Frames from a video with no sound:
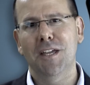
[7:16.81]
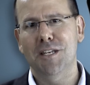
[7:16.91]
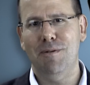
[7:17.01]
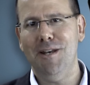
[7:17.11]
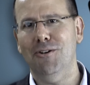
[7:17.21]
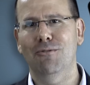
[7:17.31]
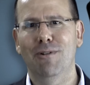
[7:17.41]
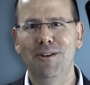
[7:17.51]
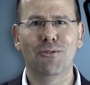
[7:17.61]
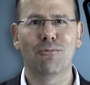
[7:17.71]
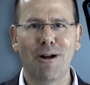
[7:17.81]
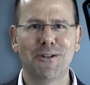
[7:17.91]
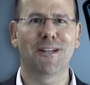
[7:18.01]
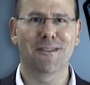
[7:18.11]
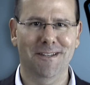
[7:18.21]
Depending on when you're
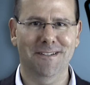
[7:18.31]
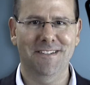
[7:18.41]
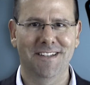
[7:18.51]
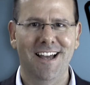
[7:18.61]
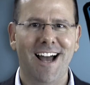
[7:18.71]
watching this,